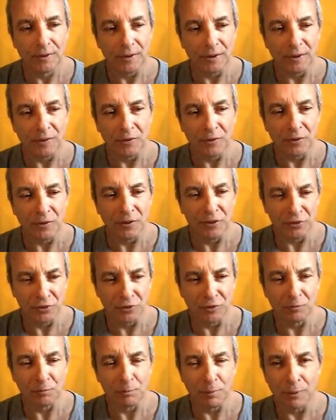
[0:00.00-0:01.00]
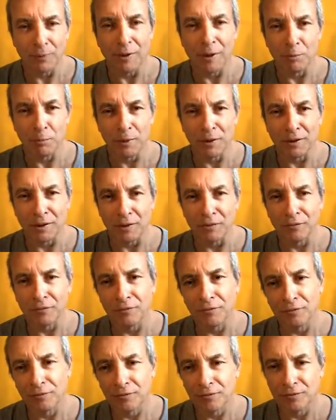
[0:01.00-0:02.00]
And he thought he should have built up
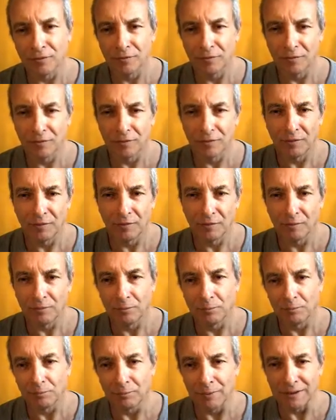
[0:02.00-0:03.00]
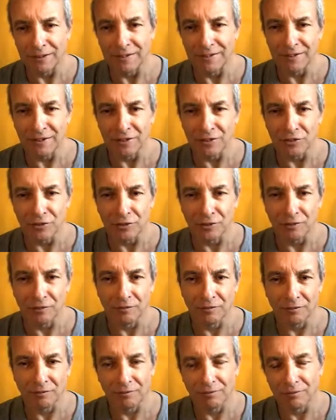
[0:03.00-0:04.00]
enough meditation,
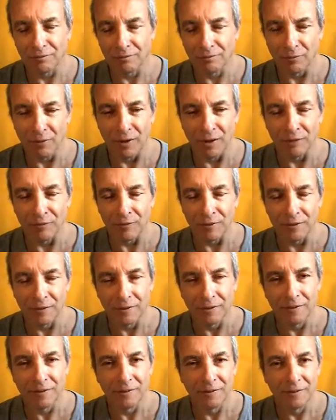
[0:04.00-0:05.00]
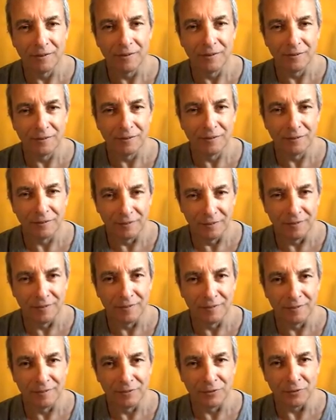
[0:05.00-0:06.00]
whatever,
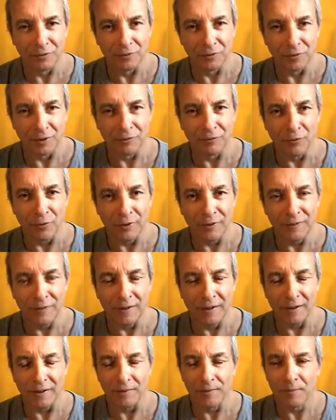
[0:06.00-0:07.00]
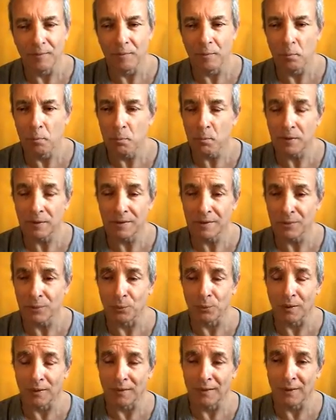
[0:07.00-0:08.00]
to avoid that, but it
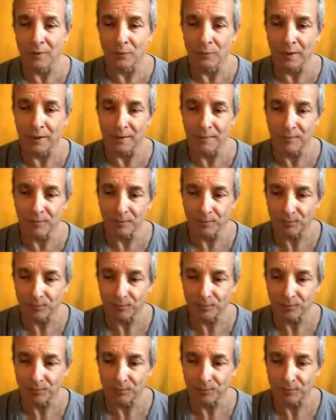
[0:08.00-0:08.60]
doesn't work that way.